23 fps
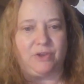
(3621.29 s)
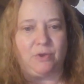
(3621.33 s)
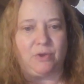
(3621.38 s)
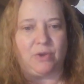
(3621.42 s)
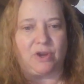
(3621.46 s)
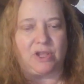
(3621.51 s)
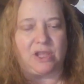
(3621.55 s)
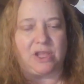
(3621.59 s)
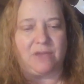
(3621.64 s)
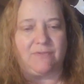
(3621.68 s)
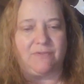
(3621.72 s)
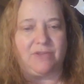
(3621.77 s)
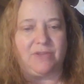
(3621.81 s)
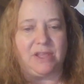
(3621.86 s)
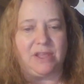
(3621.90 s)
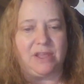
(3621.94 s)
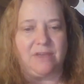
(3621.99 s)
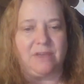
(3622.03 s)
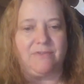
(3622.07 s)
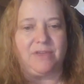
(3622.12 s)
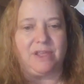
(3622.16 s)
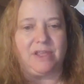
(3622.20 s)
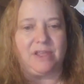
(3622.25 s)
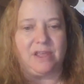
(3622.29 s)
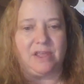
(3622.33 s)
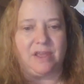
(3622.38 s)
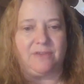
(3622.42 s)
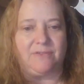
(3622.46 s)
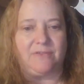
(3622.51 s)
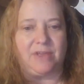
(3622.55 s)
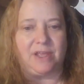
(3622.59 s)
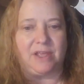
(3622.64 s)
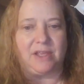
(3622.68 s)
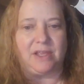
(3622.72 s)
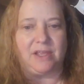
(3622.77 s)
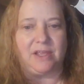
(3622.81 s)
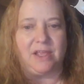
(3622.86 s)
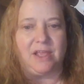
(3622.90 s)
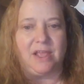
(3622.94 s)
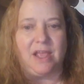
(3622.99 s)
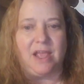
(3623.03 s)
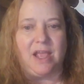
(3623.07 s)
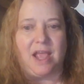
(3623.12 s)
You are giving, giving, giving,